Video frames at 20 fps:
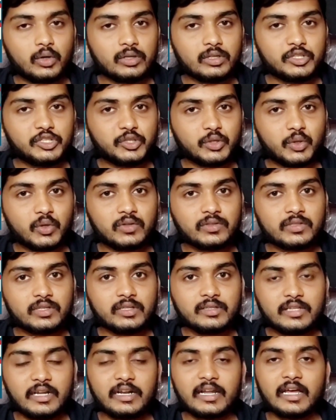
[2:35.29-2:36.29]
shows
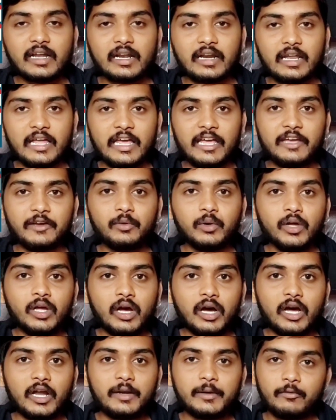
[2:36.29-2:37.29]
that are live
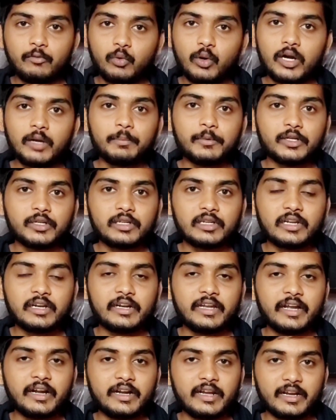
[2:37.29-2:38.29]
and what particular
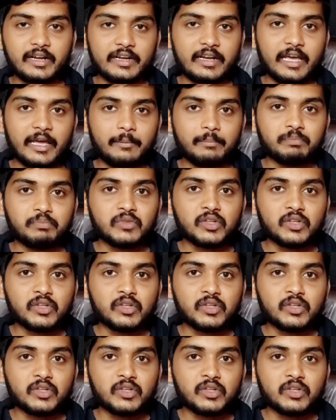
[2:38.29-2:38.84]
date and time.